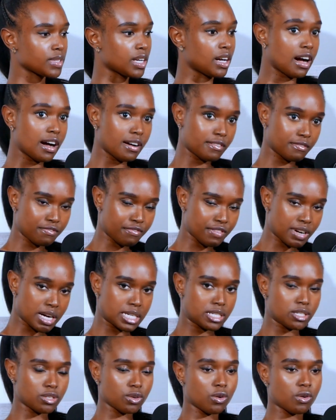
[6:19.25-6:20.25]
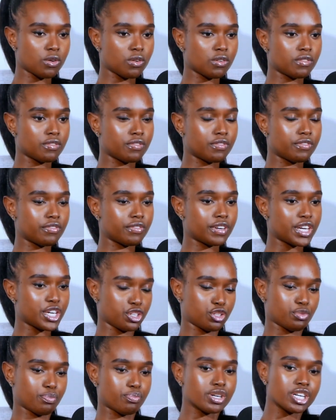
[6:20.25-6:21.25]
comfort of
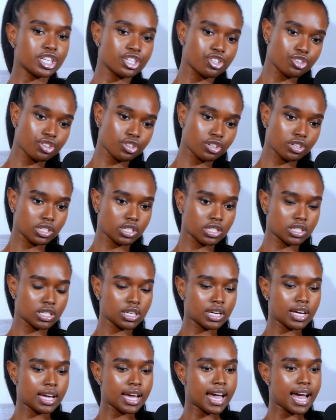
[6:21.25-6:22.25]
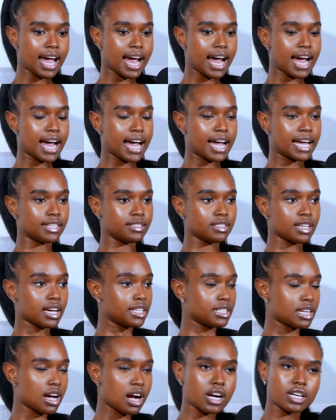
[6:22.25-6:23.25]
expression and
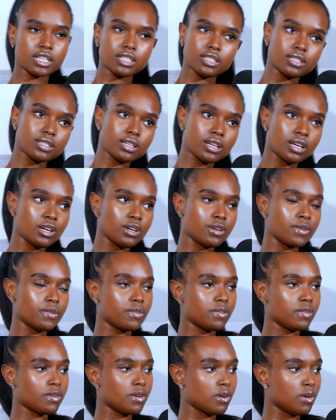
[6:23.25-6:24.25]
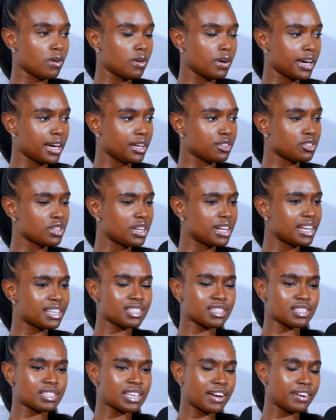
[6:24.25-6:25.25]
an art so it's not
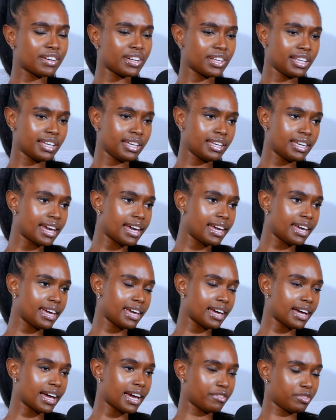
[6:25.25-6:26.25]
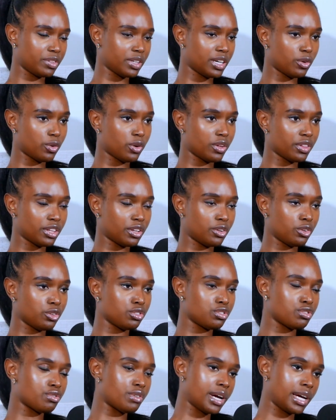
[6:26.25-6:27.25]
necessarily yeah, yeah, yeah, i have to get all the
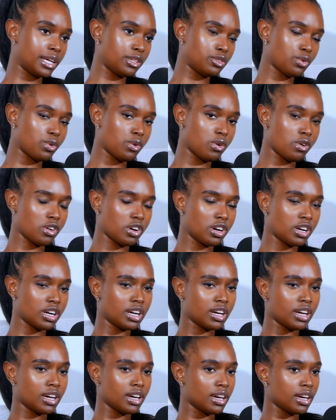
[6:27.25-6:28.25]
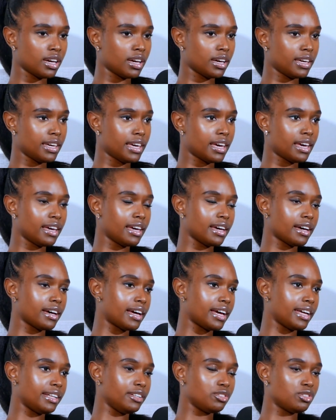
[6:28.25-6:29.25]
notes right or yeah, yeah
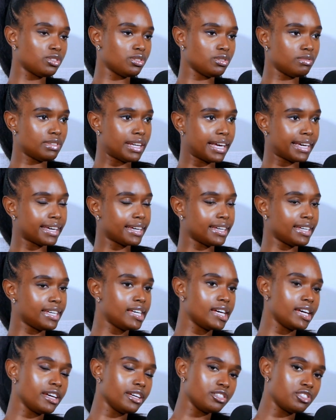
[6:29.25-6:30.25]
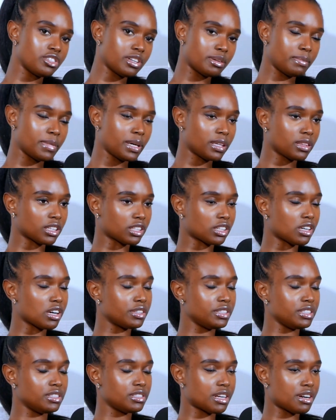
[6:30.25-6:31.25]
i need to like engage and make the crowd
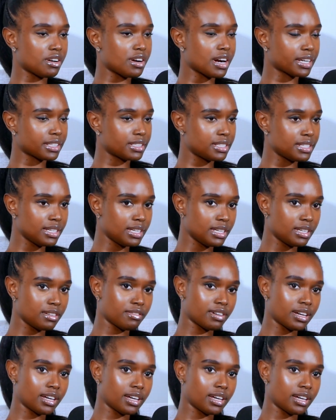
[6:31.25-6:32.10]
interactive